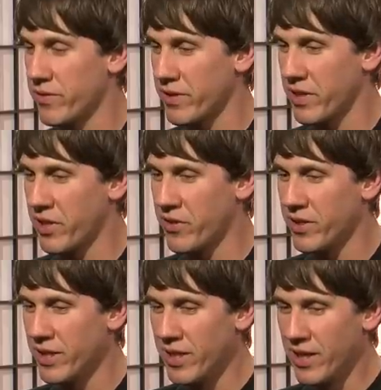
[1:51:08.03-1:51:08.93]
You know,
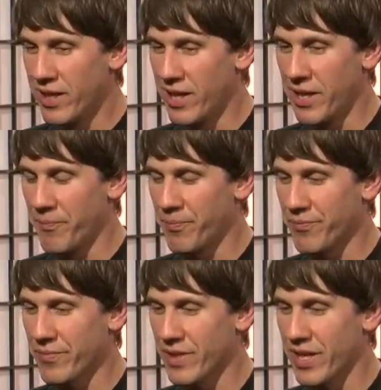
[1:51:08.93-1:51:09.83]

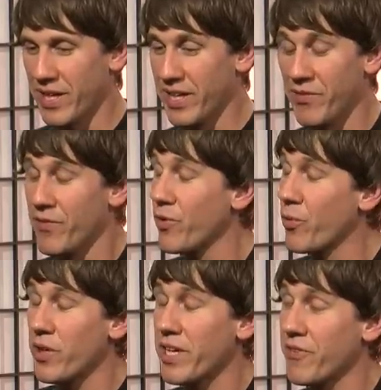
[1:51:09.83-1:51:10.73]
um, and even if we
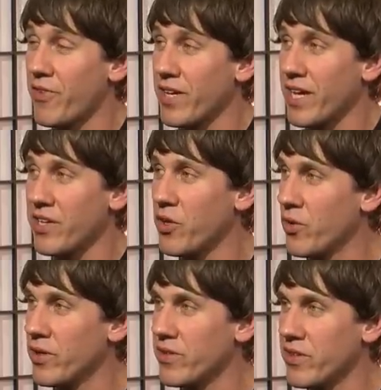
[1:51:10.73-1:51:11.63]
were to get funding, I know
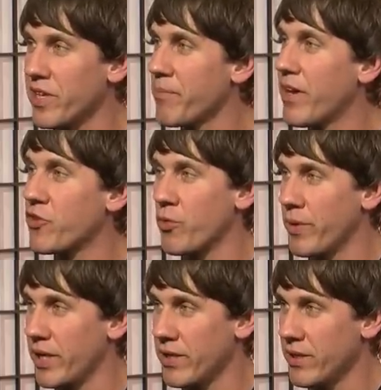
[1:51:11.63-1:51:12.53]
no one to like mentor
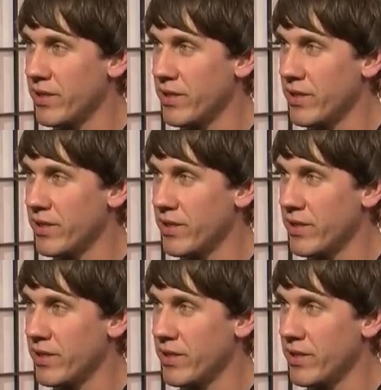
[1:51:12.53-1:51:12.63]
me,